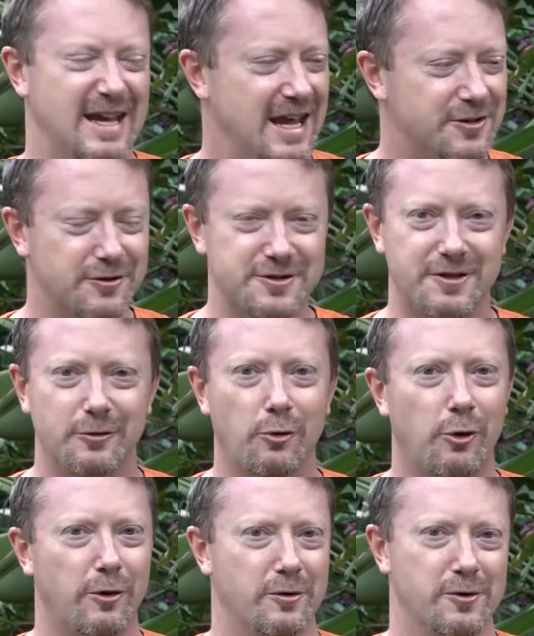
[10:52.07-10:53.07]
enters the
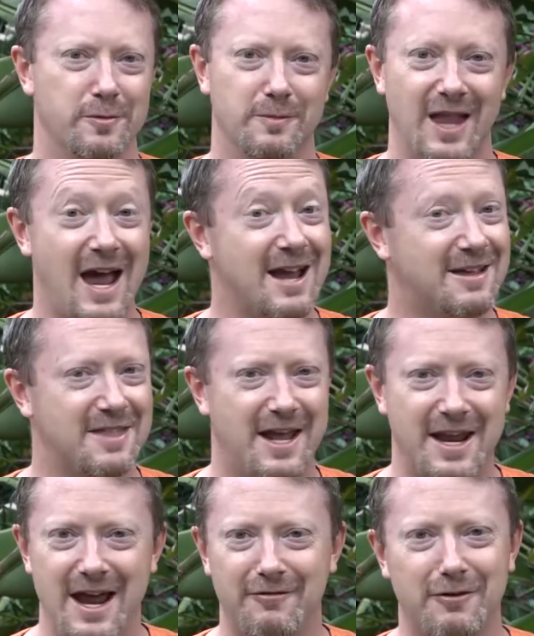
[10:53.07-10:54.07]
courtroom, like that
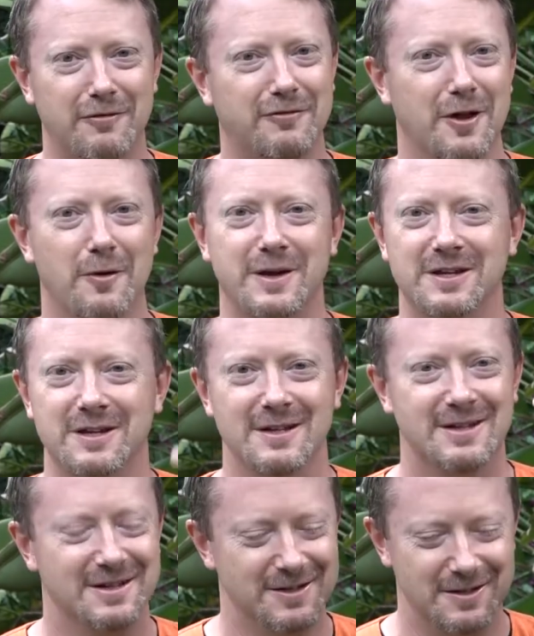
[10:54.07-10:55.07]
ever-flowing
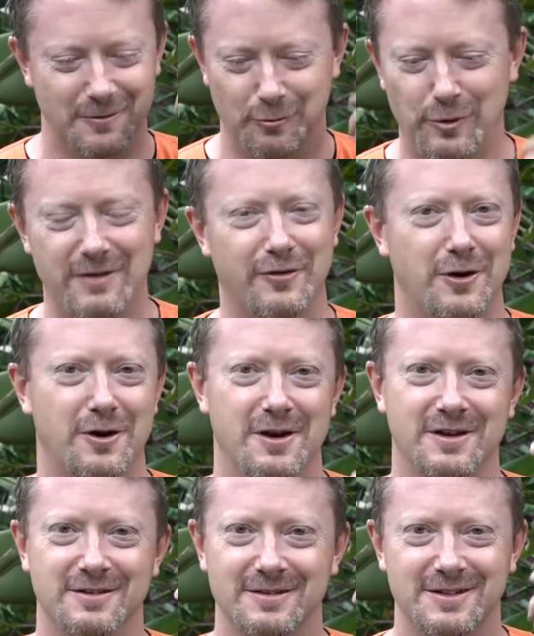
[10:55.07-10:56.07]
river
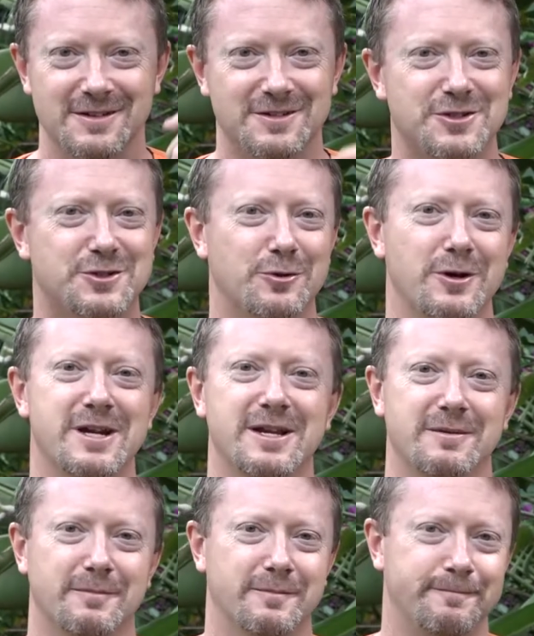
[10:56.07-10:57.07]
and
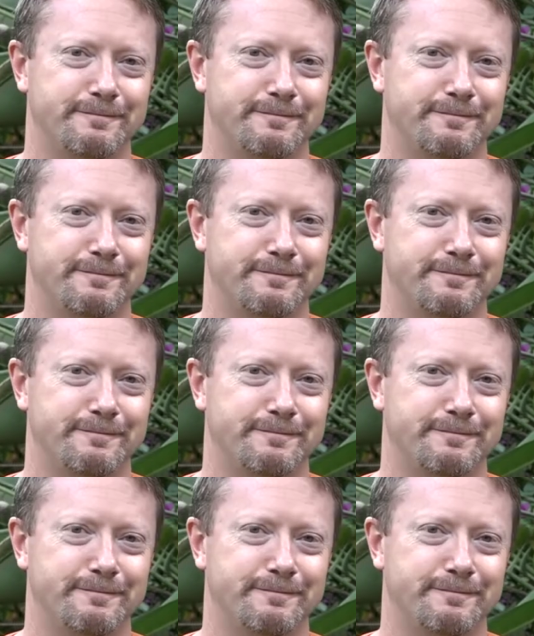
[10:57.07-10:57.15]
stream.